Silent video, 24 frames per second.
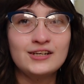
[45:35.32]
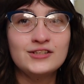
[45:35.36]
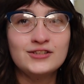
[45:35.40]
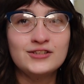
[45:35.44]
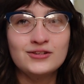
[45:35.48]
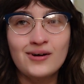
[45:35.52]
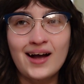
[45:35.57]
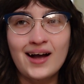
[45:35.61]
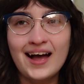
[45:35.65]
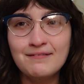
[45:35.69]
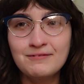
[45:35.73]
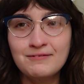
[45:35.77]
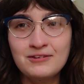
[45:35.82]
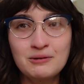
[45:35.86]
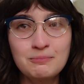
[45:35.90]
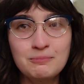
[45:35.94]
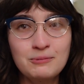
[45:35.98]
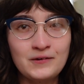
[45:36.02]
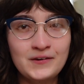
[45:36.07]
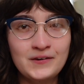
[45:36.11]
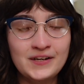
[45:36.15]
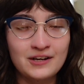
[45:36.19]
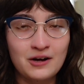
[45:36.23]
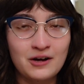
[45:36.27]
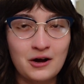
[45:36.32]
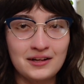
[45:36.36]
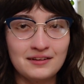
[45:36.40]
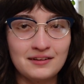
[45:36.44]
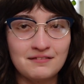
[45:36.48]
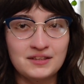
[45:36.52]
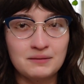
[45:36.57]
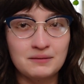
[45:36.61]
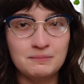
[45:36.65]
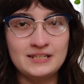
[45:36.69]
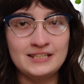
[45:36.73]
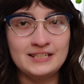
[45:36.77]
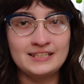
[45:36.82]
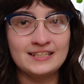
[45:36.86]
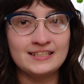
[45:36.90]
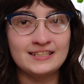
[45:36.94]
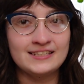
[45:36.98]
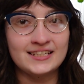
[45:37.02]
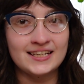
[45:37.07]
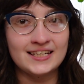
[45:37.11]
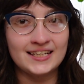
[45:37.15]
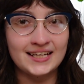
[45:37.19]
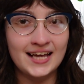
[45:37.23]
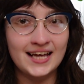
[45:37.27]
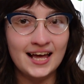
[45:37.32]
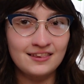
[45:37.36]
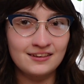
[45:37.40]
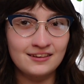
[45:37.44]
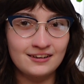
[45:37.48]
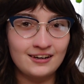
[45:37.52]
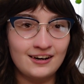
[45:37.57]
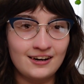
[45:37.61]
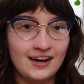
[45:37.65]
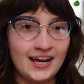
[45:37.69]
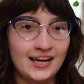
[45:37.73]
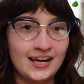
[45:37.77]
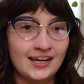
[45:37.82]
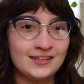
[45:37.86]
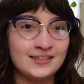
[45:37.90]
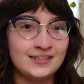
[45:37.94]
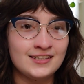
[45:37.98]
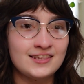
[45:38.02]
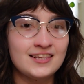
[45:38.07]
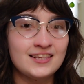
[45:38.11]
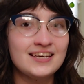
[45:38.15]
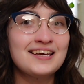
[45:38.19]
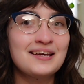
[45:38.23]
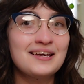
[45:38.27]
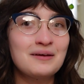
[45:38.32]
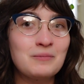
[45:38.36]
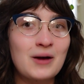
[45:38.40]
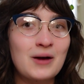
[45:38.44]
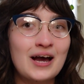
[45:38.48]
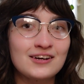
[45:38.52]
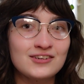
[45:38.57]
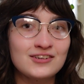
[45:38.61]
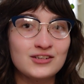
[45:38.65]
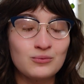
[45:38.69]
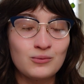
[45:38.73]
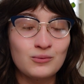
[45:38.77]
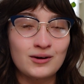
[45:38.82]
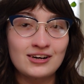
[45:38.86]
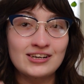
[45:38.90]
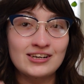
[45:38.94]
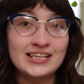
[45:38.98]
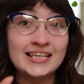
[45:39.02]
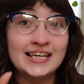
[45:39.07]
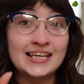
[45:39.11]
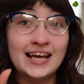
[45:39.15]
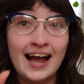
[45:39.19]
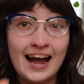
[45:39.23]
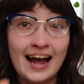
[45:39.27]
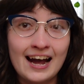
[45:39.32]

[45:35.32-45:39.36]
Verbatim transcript: So after putting all of the pieces together and thinking back to where he